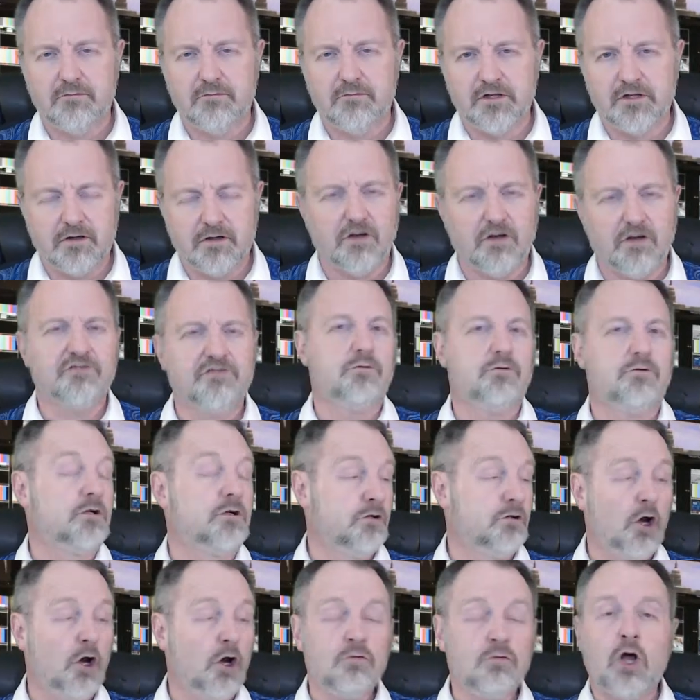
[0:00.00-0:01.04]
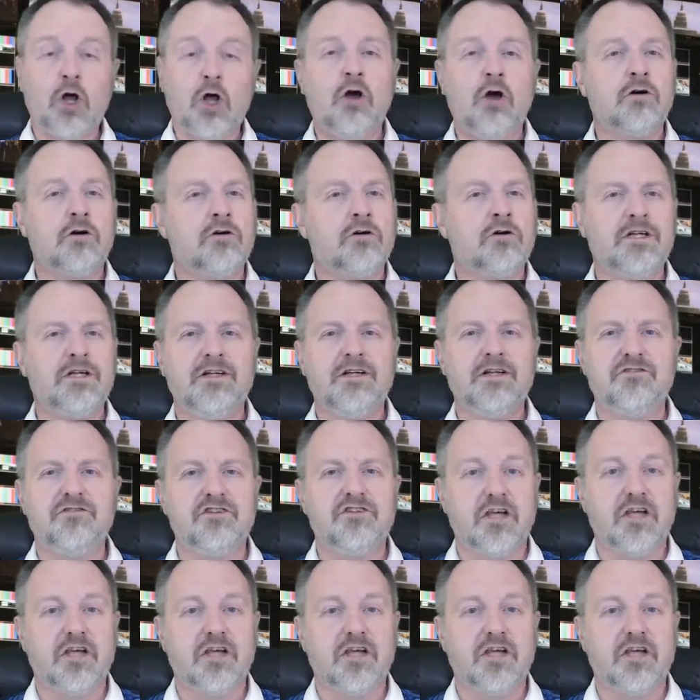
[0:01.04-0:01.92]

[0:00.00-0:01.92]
because we no longer need to